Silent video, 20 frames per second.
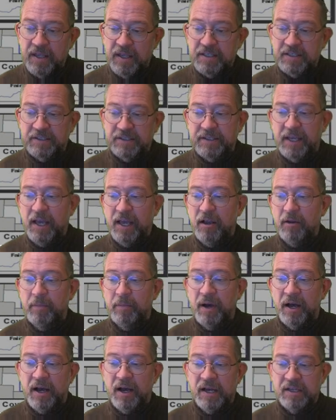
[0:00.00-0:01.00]
Scale
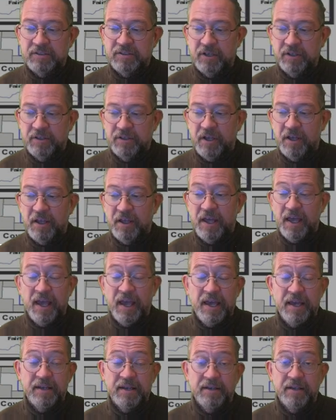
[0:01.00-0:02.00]
bars, on the other
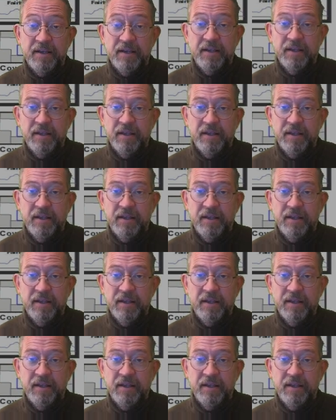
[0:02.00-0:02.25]
hand,